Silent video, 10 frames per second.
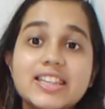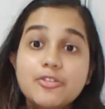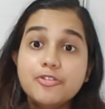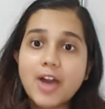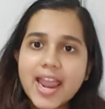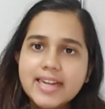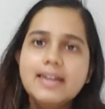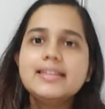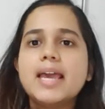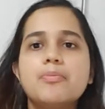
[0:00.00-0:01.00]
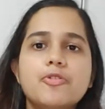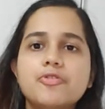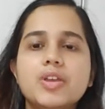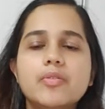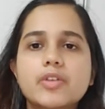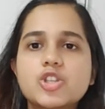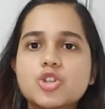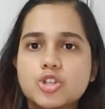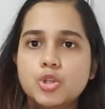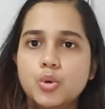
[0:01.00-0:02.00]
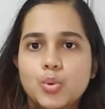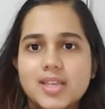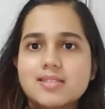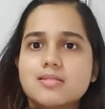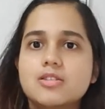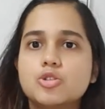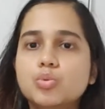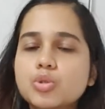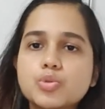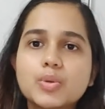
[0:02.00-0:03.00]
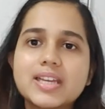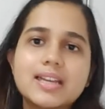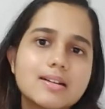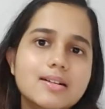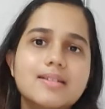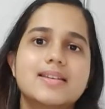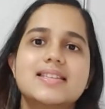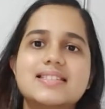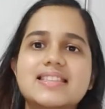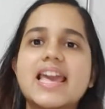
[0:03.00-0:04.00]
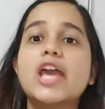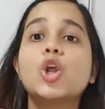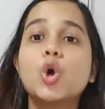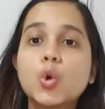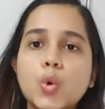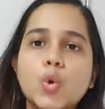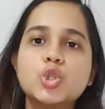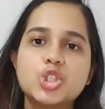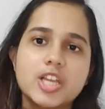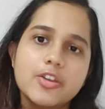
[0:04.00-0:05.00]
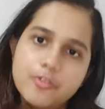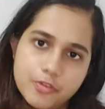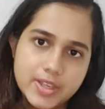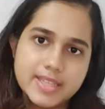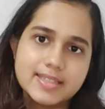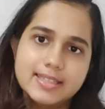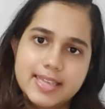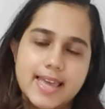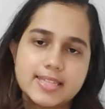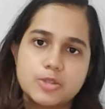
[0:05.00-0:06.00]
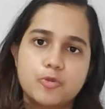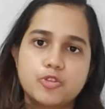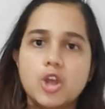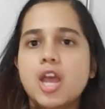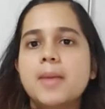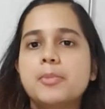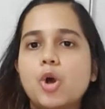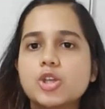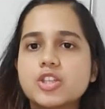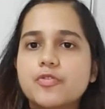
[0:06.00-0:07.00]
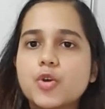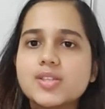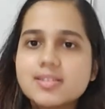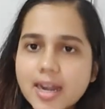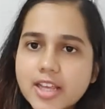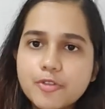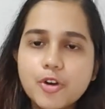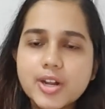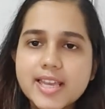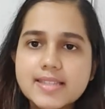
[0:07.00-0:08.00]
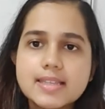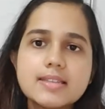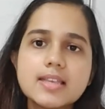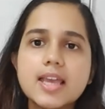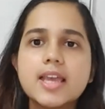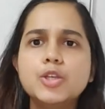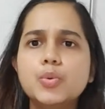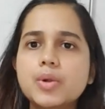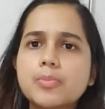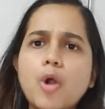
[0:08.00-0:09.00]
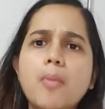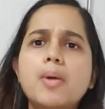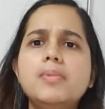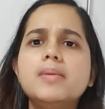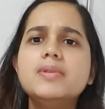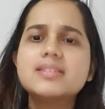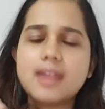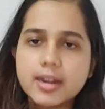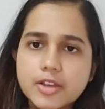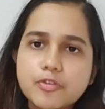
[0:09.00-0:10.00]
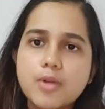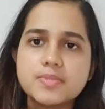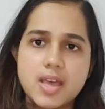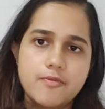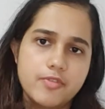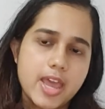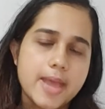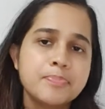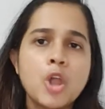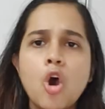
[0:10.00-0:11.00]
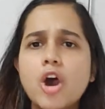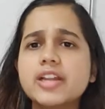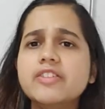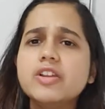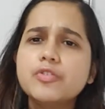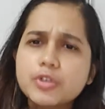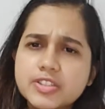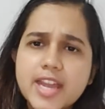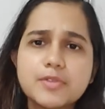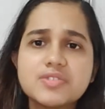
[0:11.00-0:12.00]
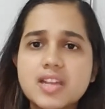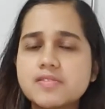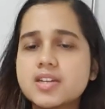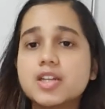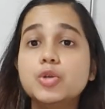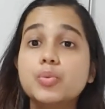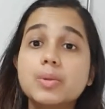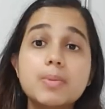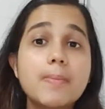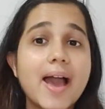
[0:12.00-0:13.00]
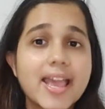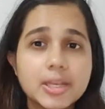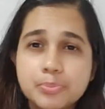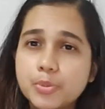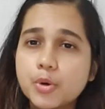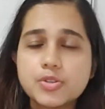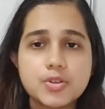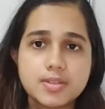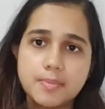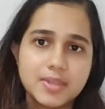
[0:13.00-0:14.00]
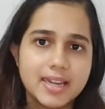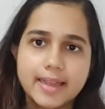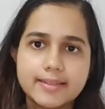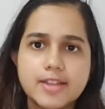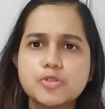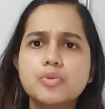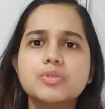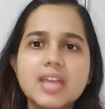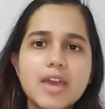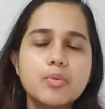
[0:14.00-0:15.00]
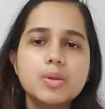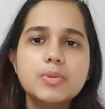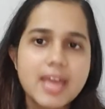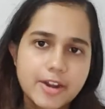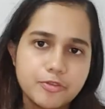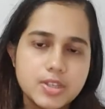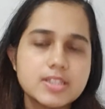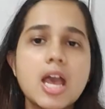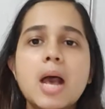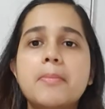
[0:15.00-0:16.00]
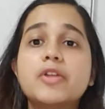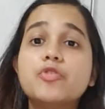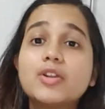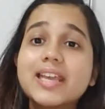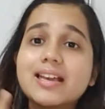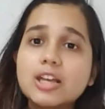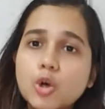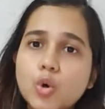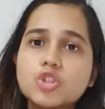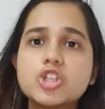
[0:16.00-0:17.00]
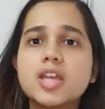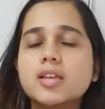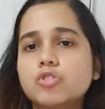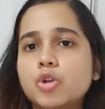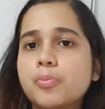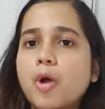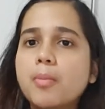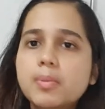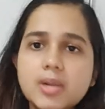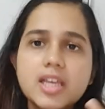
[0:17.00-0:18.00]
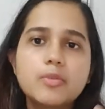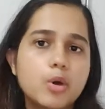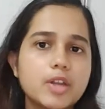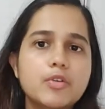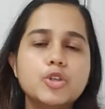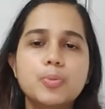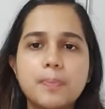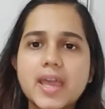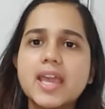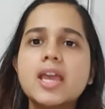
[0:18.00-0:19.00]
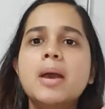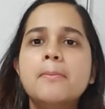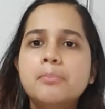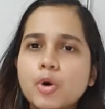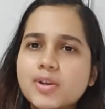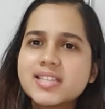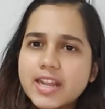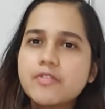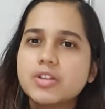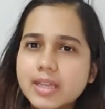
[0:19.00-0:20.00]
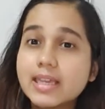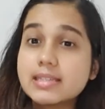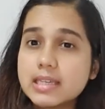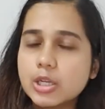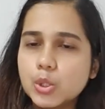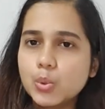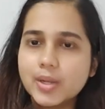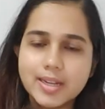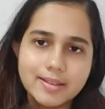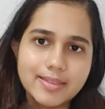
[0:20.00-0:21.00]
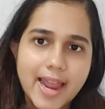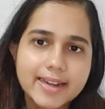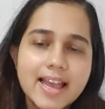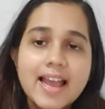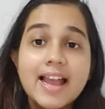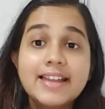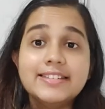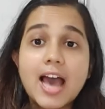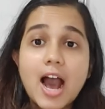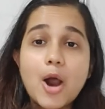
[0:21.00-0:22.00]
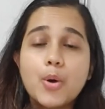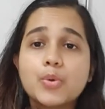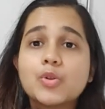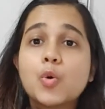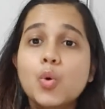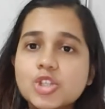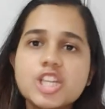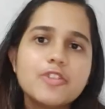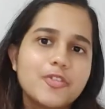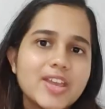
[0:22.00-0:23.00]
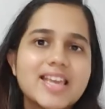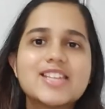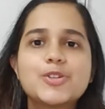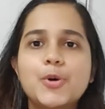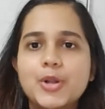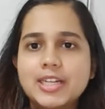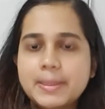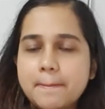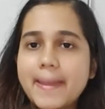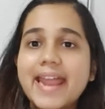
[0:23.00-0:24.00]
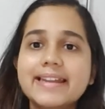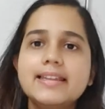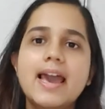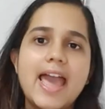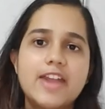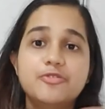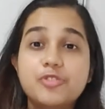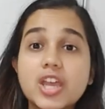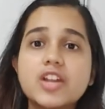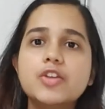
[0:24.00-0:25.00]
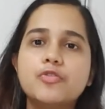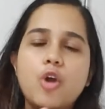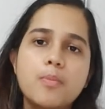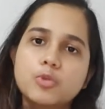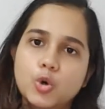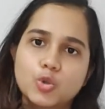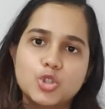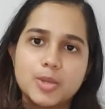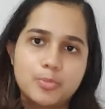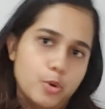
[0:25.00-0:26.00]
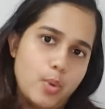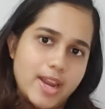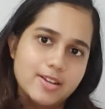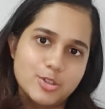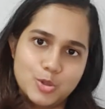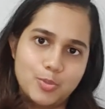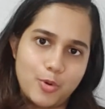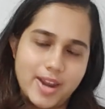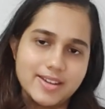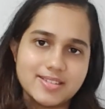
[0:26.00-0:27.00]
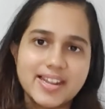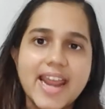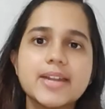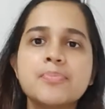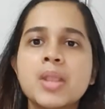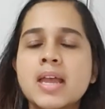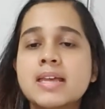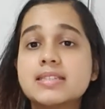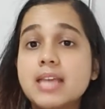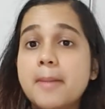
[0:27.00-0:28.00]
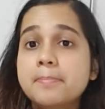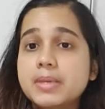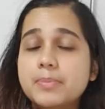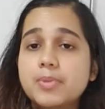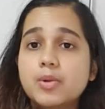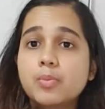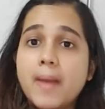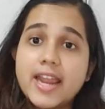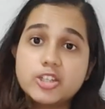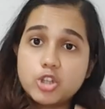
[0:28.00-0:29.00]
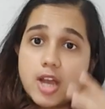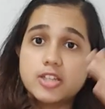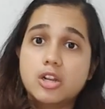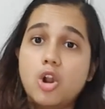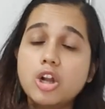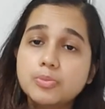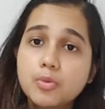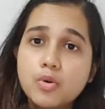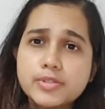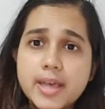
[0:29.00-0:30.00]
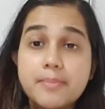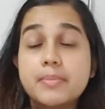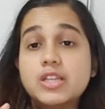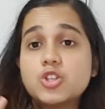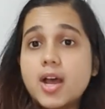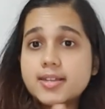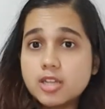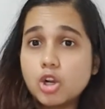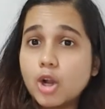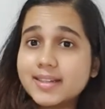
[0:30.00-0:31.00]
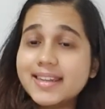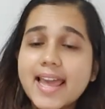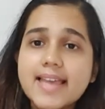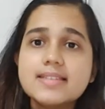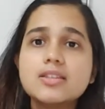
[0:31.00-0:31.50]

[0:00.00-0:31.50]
the final type of fee which, you know, ACCA students would incur is their coaching fees. Yes, because if you're studying for ACCA, you will probably be studying from somewhere, or even if you decide to self-study, you will be buying books or something like that. So there will be that fee. But if you're taking coaching, you know, probably whatever you pay, books and everything is included in that. Now, coaching fee is gonna depend and vary from coaching providers to providers, right? Some people might charge a lot more, some may charge a lot less.